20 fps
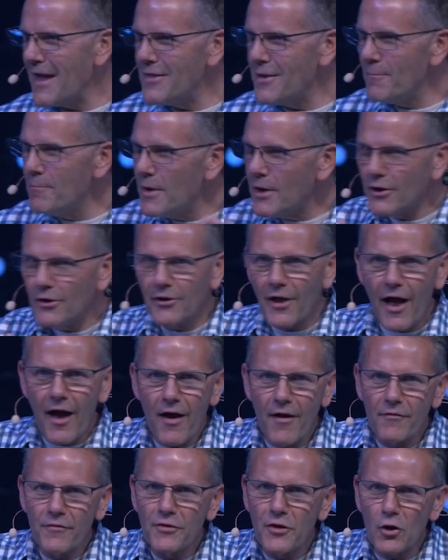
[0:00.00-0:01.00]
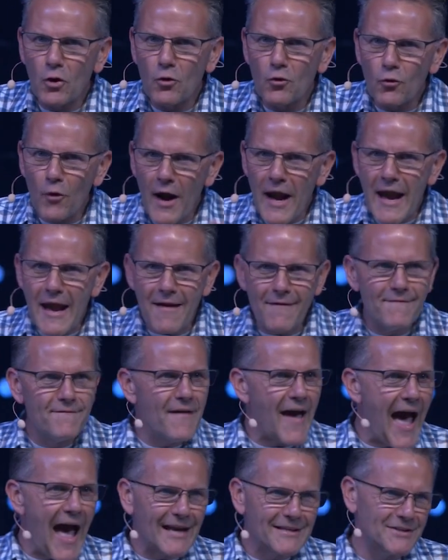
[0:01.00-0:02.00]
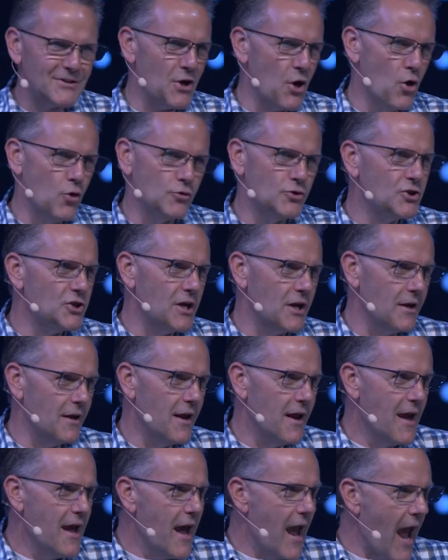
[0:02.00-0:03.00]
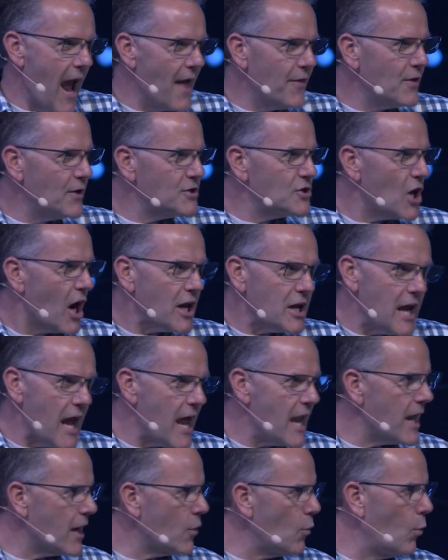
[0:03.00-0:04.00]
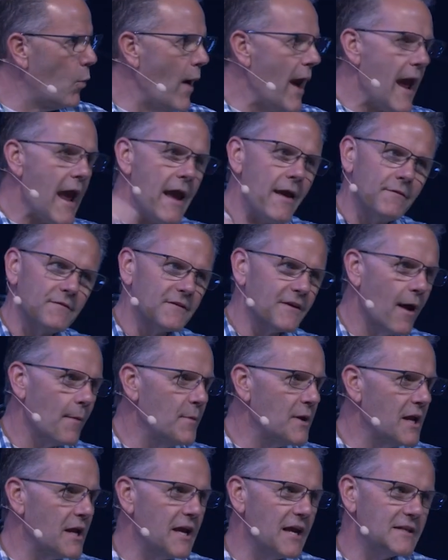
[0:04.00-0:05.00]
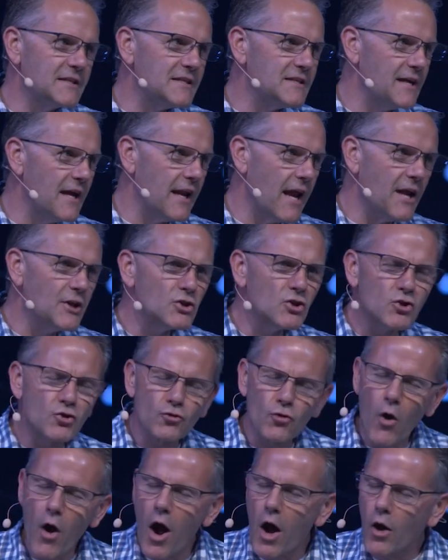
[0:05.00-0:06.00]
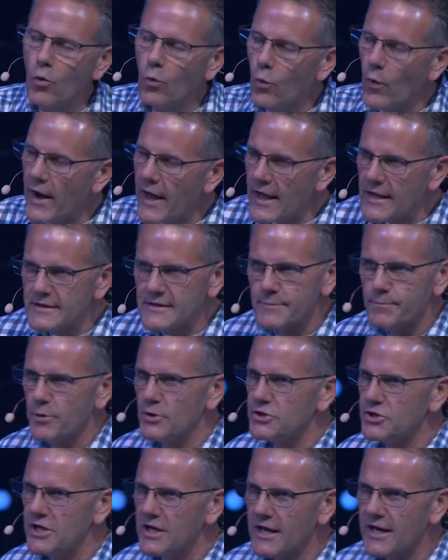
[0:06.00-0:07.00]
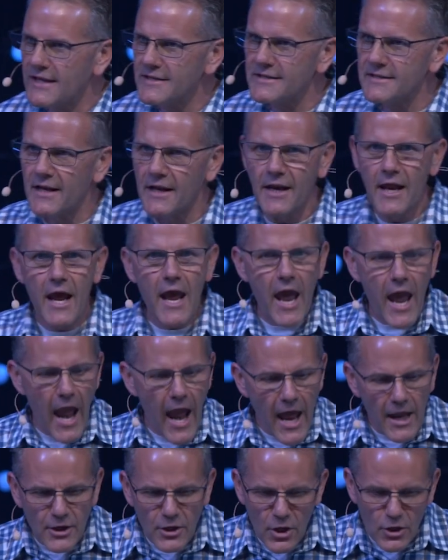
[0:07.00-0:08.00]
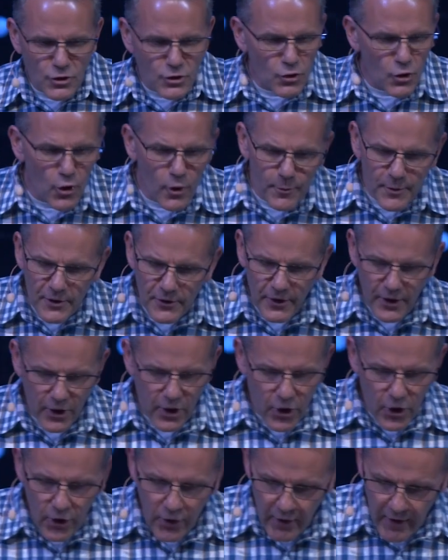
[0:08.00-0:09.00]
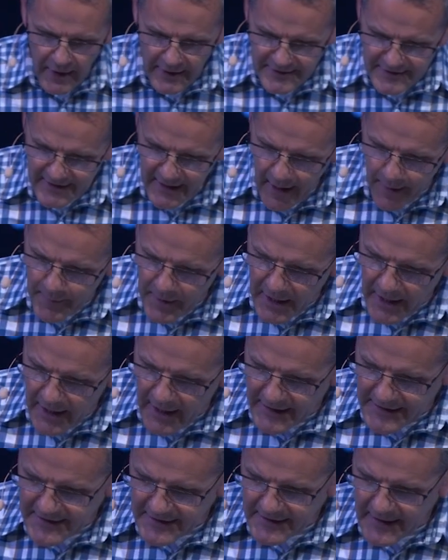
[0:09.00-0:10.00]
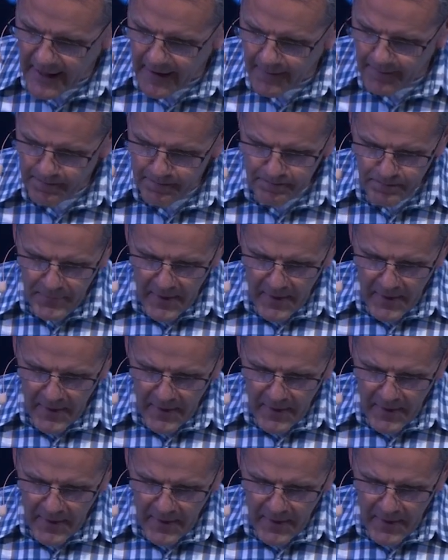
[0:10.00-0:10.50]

in the middle of the great vast ocean and the gigantic waves coming against it, and strong winds pushing against it, and turbulent currents coming against it,